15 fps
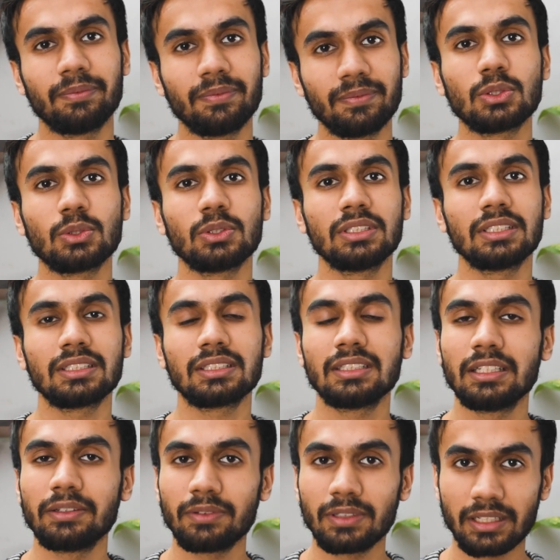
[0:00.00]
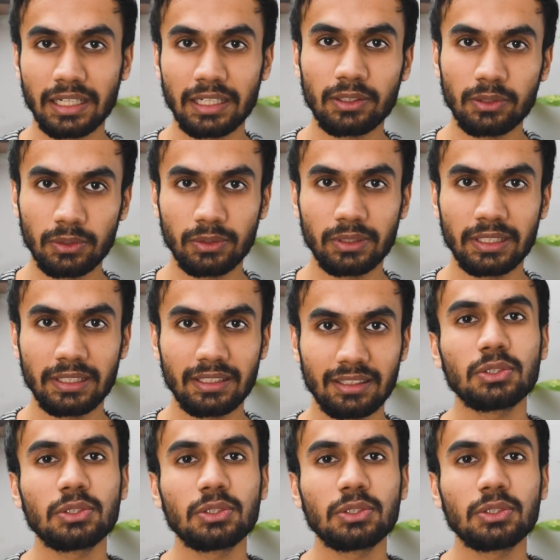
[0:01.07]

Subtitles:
So just never try to do it.